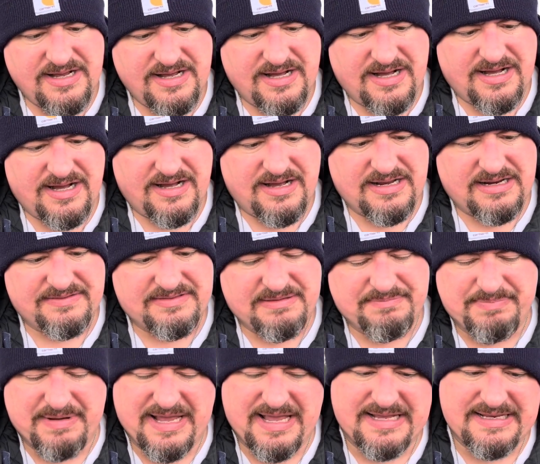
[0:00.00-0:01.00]
And if the
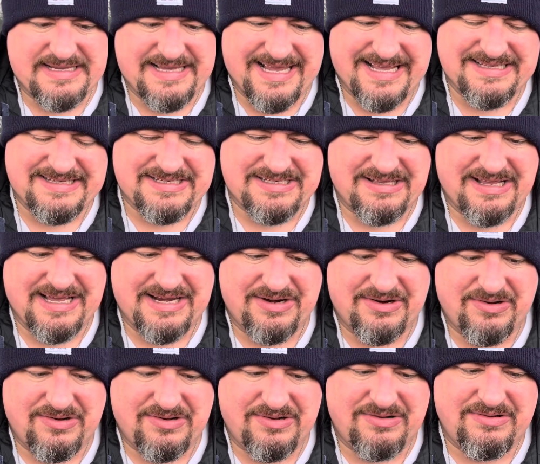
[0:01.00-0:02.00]
band can't slide at
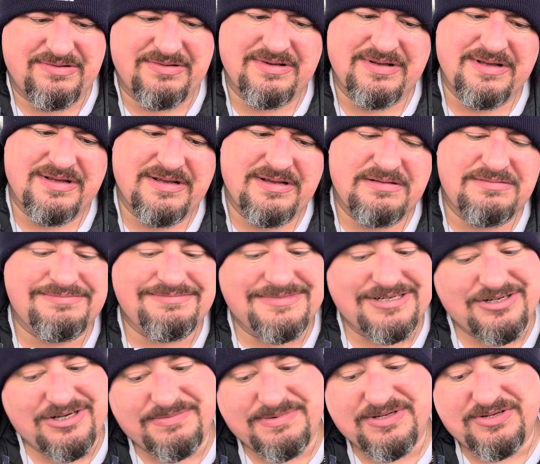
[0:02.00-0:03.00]
all, it
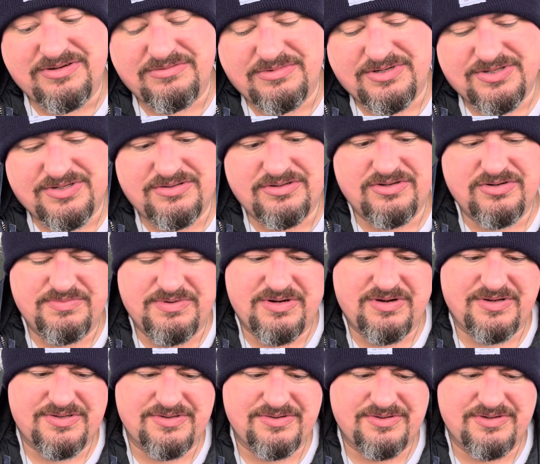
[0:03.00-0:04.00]
could be too much glue, but
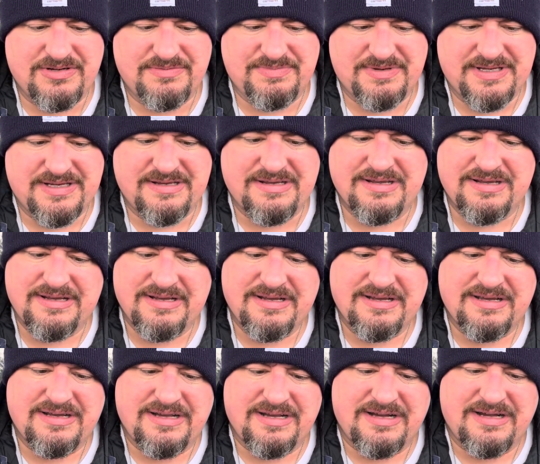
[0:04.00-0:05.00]
also could be
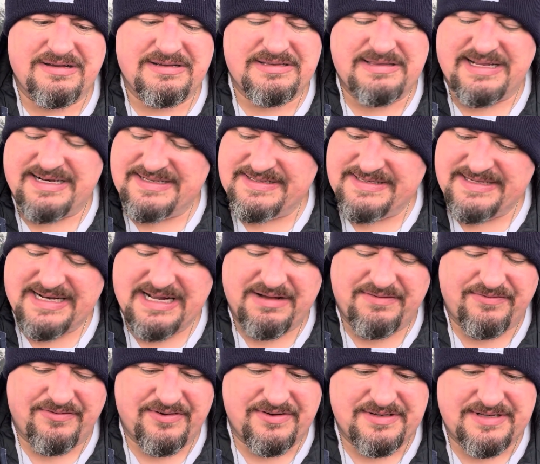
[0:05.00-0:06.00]
let it sit out
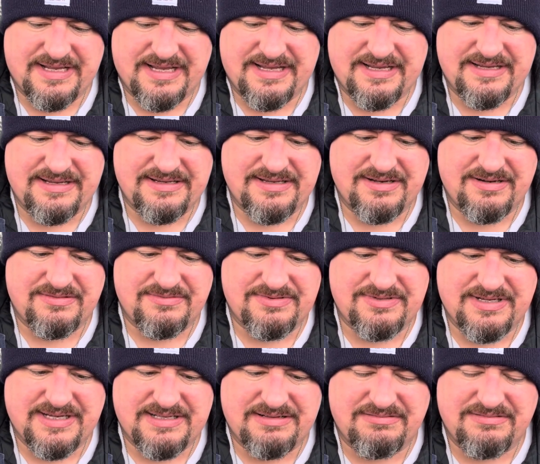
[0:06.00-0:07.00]
for a day. You know what I'm
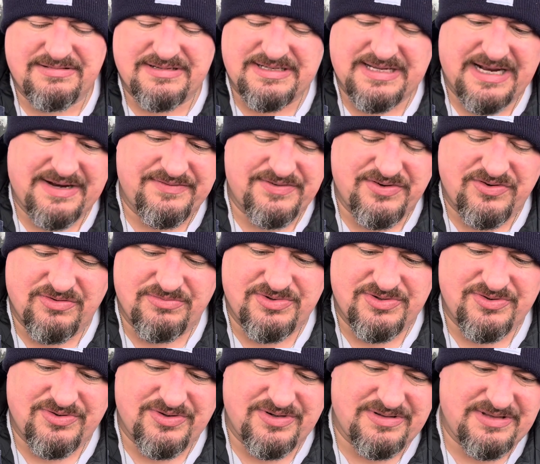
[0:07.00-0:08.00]
saying? Oh, it's out of your
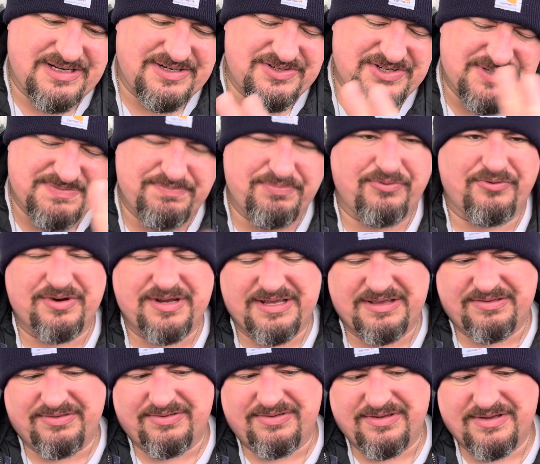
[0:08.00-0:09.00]
humidor, and let it just breathe.
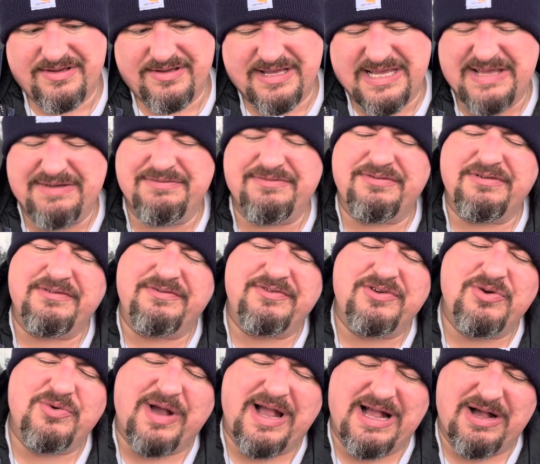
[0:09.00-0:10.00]
Even for a
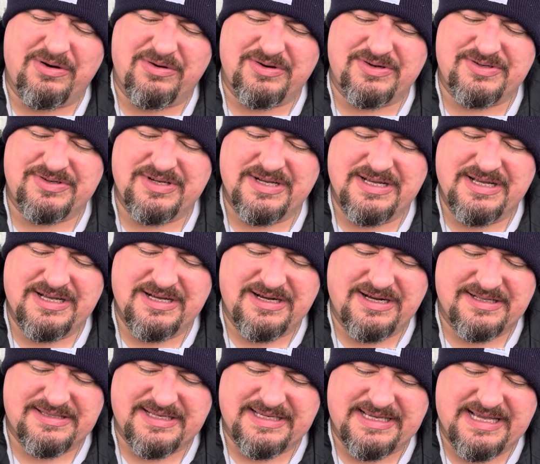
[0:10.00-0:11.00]
few hours.
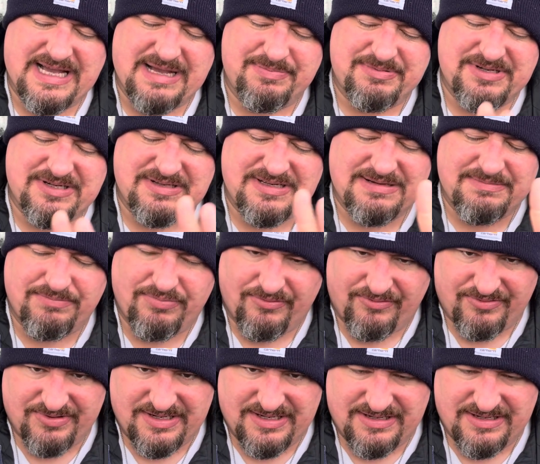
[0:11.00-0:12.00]
Cut the cap and just let it breathe.